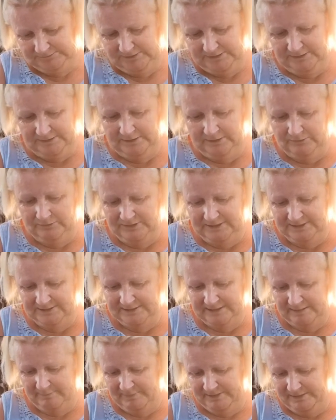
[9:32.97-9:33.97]
didn't notice
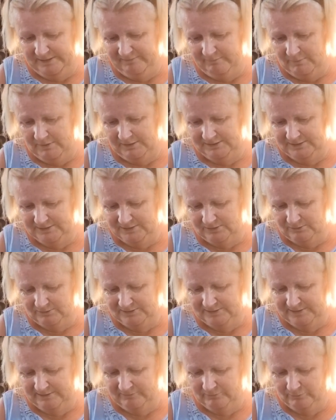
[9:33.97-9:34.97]
that, but never mind. As long
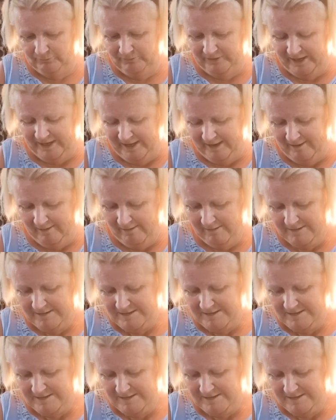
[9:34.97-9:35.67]
as they're all there,